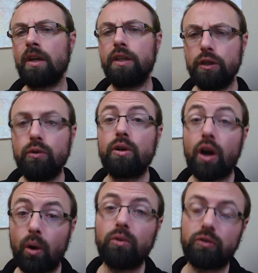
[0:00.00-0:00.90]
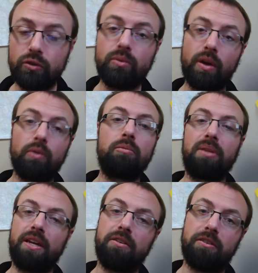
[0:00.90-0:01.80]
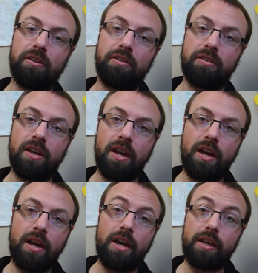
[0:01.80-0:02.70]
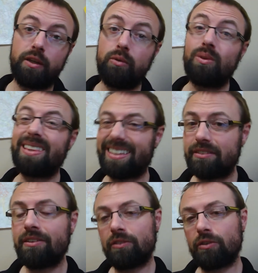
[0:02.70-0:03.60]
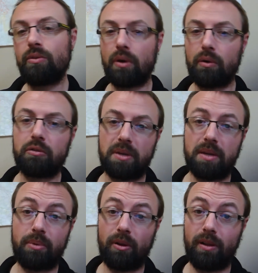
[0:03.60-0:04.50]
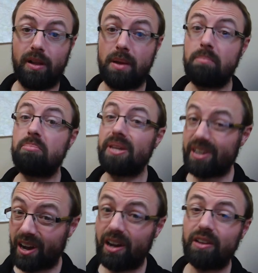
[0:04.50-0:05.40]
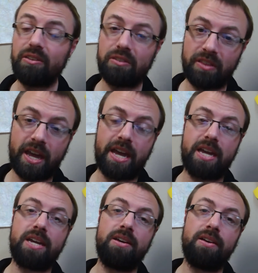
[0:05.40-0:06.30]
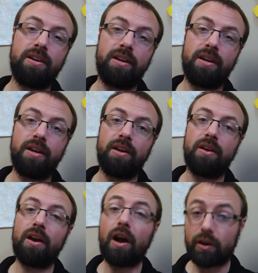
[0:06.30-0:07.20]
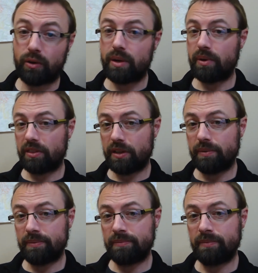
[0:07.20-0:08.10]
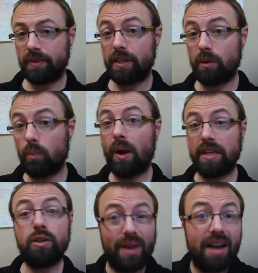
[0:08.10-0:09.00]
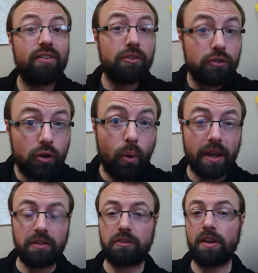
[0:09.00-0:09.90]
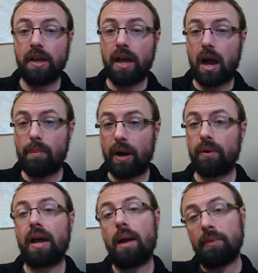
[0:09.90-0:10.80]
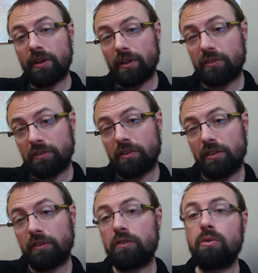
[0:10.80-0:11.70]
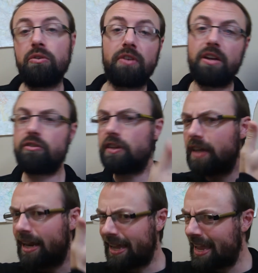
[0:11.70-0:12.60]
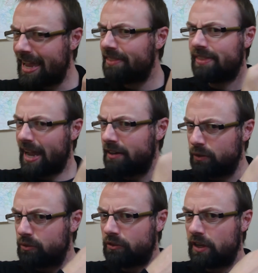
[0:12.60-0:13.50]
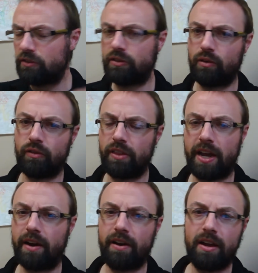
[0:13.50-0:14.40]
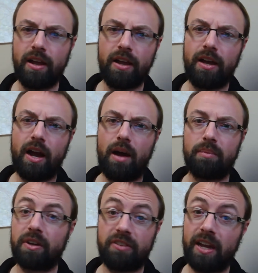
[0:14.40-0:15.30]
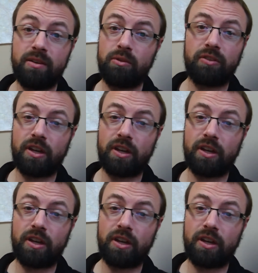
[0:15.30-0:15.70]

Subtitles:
You go to those places, you listen to those people. Because they agree with you. When you have a choice about, I'm going to listen to this news station and I hate that news station over there, because that news